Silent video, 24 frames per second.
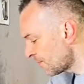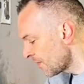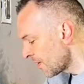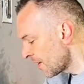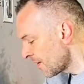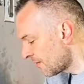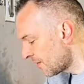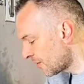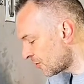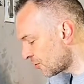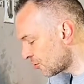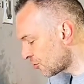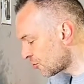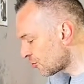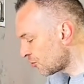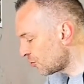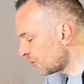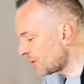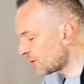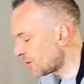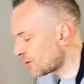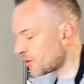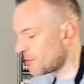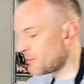I'll just show
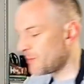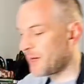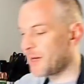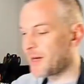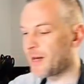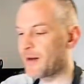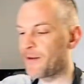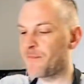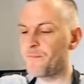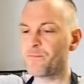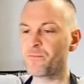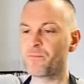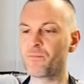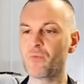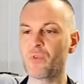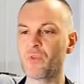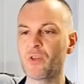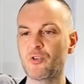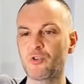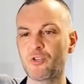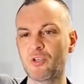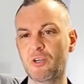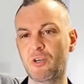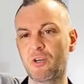you some here.
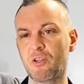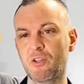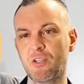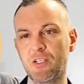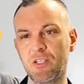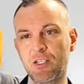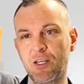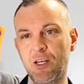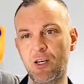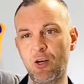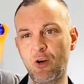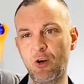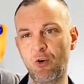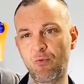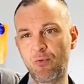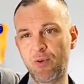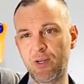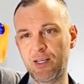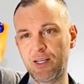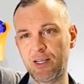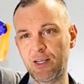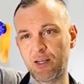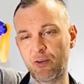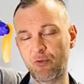So you got these
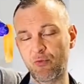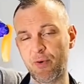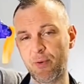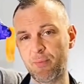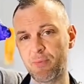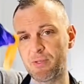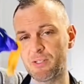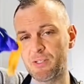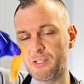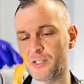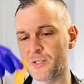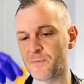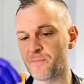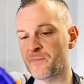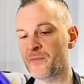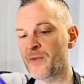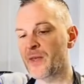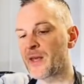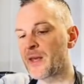lovely little ribbons.